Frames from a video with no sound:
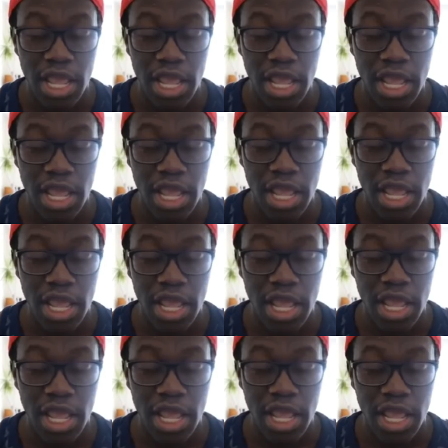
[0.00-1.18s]

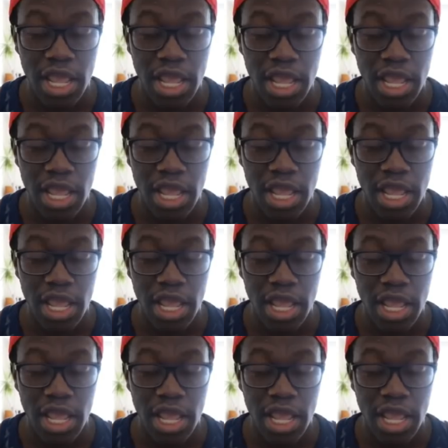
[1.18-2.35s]

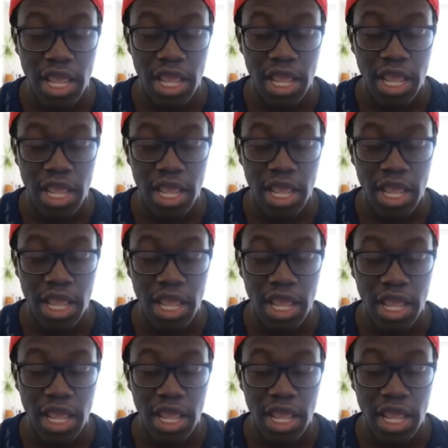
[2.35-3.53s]

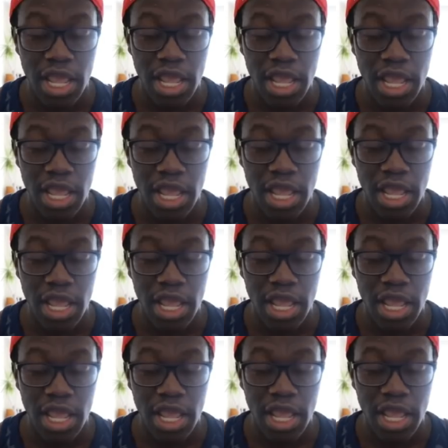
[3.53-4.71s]

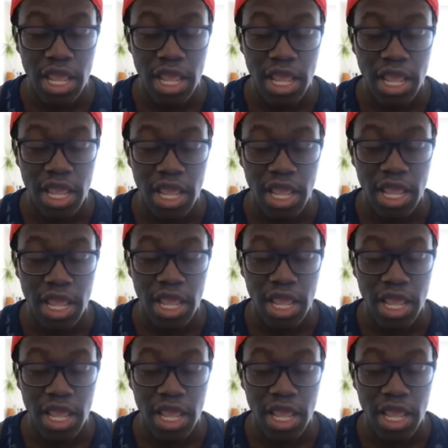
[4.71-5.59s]
(silent)